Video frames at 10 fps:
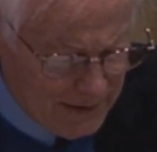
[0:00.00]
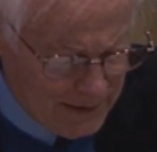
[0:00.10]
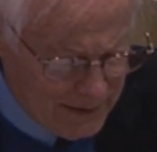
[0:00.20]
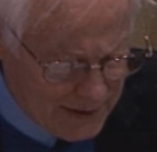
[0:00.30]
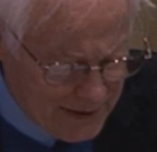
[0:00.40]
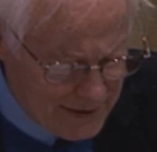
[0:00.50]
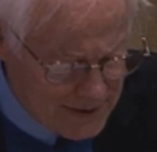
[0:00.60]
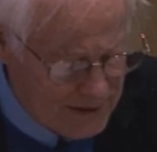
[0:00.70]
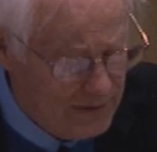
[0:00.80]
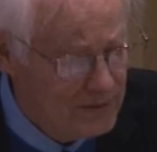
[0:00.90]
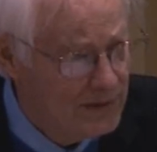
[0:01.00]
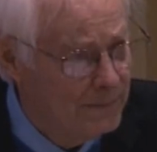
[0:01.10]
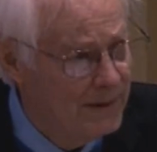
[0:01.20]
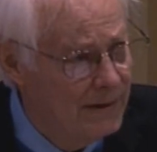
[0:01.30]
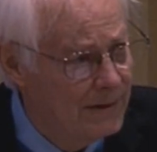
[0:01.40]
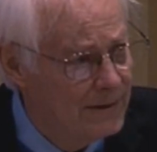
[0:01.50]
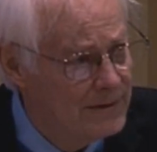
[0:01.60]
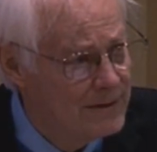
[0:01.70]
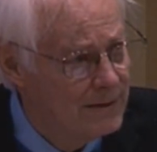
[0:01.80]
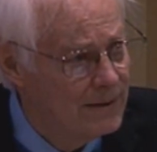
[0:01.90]
The Constitution
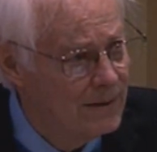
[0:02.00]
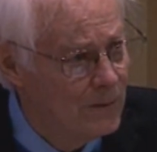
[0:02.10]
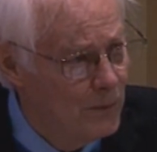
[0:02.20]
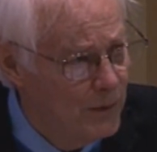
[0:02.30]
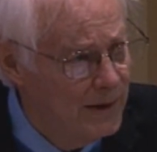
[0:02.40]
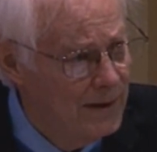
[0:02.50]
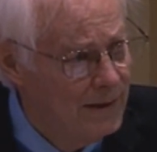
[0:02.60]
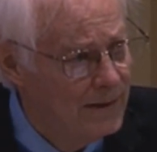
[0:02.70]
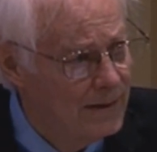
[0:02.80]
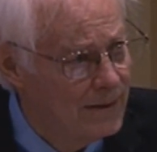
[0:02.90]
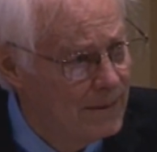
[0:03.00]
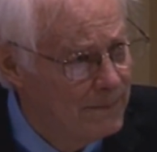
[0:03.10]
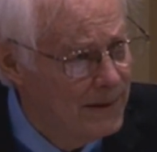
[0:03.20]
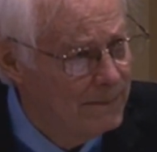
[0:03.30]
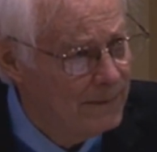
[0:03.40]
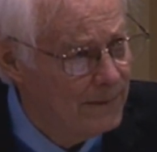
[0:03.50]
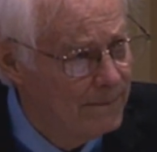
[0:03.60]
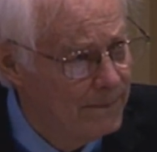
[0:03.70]
begins, We the people,